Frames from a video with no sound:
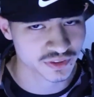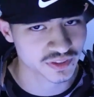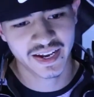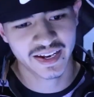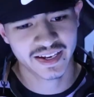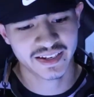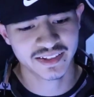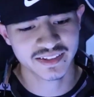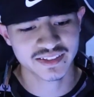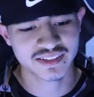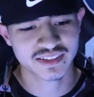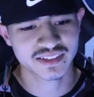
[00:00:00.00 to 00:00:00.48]

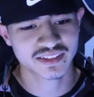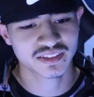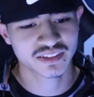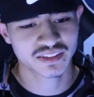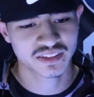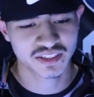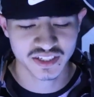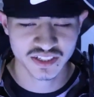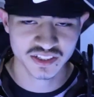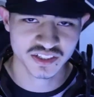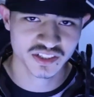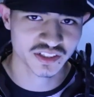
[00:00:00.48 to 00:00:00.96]
And
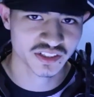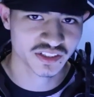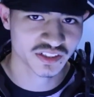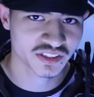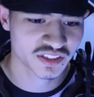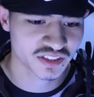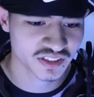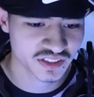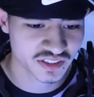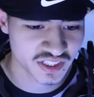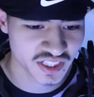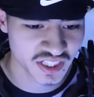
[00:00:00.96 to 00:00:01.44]
these are
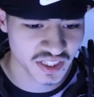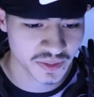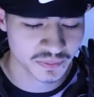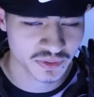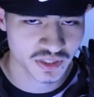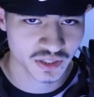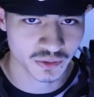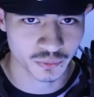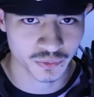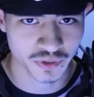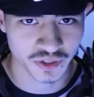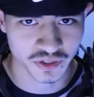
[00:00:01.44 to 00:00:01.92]
the
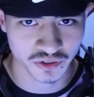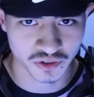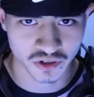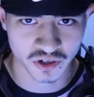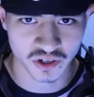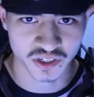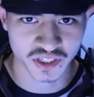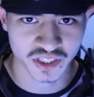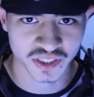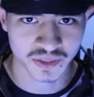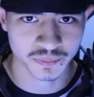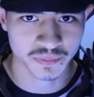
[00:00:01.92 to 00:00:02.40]
teams that we are
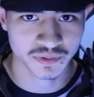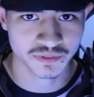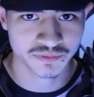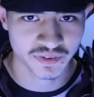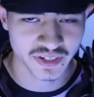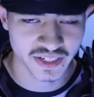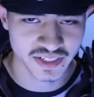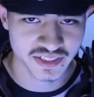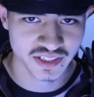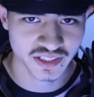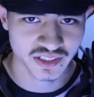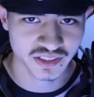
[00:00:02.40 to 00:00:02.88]
all going to be
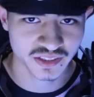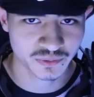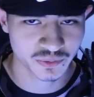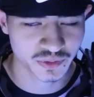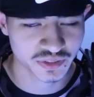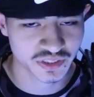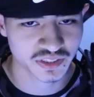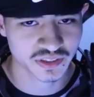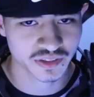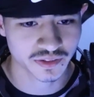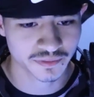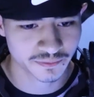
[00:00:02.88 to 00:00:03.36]
facing
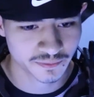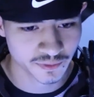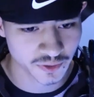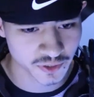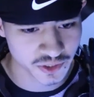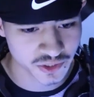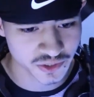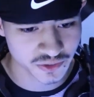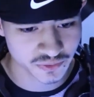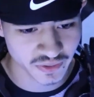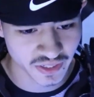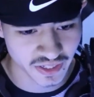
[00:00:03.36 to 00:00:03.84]
within the
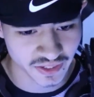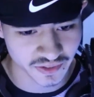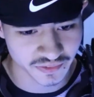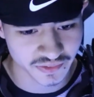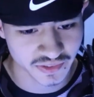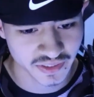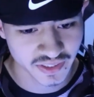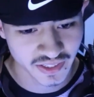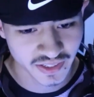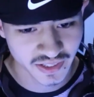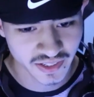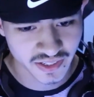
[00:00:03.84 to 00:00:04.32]
first
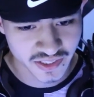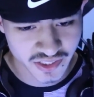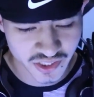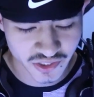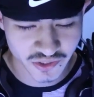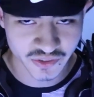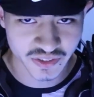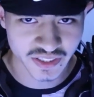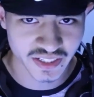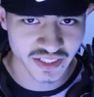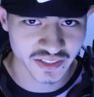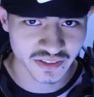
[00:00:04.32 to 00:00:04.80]
round.
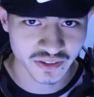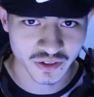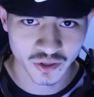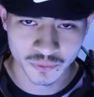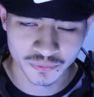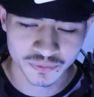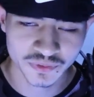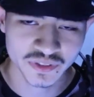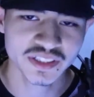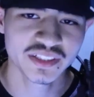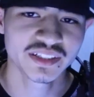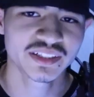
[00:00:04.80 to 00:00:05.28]
So again,
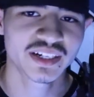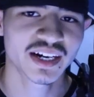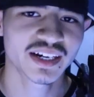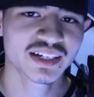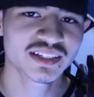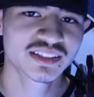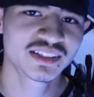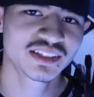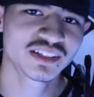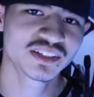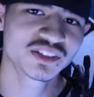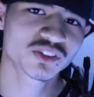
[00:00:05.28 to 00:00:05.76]
hopefully you
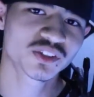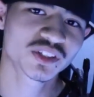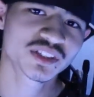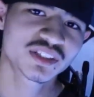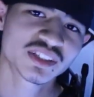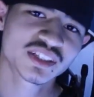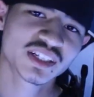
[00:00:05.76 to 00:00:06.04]
guys did enjoy